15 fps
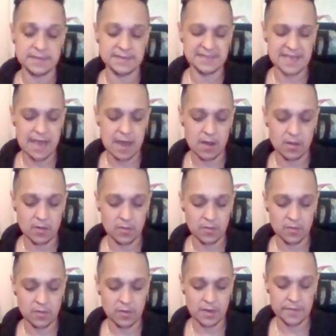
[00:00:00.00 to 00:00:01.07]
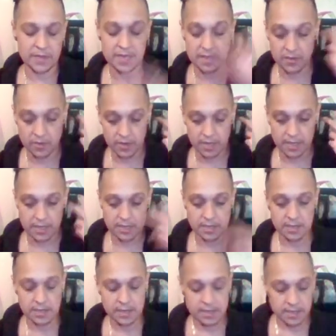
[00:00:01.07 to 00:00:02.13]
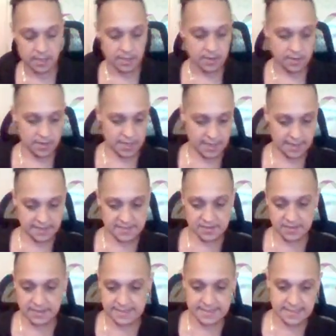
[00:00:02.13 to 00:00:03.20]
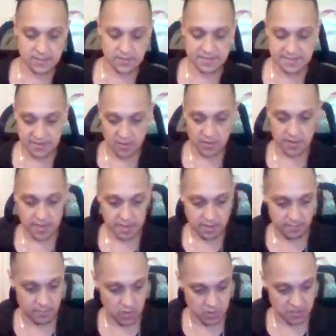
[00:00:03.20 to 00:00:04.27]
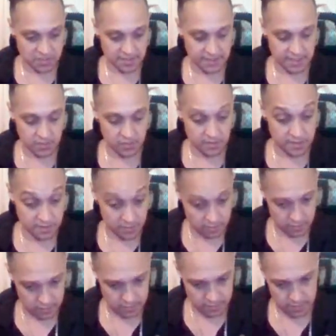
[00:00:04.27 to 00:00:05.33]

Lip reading: is how I'm hearing it. Okay, so let's see what's going on emotionally here with you.